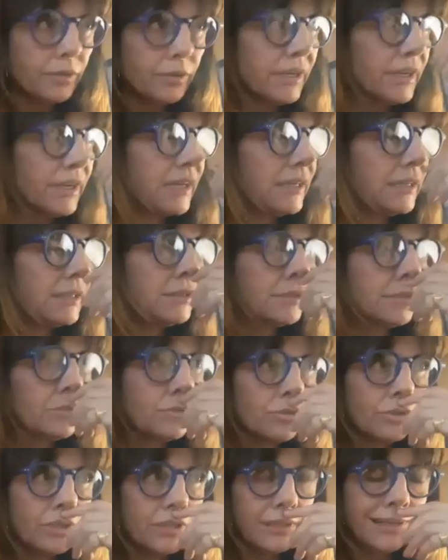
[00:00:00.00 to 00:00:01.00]
I listened to
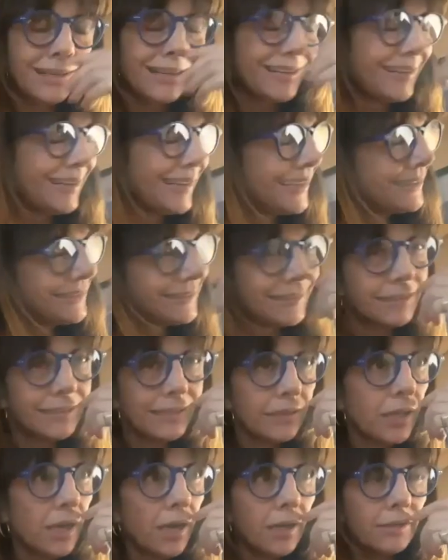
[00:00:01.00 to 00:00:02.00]
it, and I liked it a
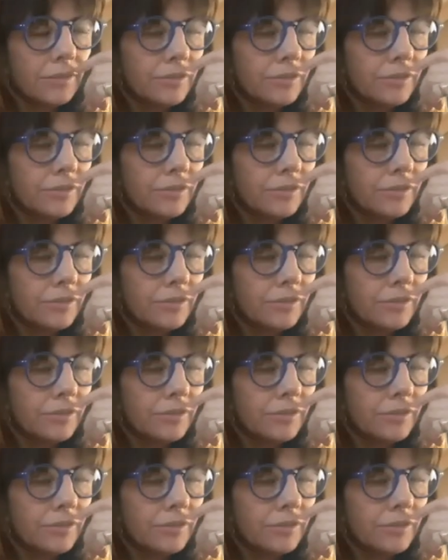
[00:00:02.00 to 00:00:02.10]
lot.